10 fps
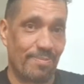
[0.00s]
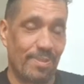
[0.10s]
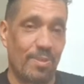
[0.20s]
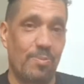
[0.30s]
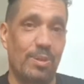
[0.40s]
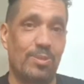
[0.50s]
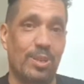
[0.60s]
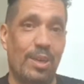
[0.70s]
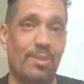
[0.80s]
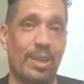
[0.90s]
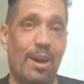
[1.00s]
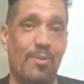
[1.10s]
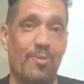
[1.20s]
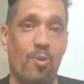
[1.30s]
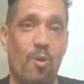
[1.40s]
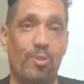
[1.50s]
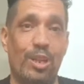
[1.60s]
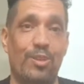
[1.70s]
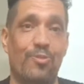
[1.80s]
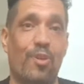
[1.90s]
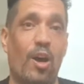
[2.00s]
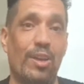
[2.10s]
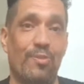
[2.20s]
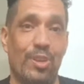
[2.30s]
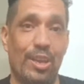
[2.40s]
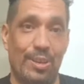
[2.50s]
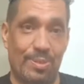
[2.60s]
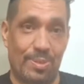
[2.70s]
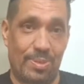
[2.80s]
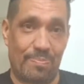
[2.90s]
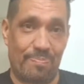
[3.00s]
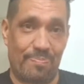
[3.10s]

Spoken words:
We've been together now for nearly 5 years.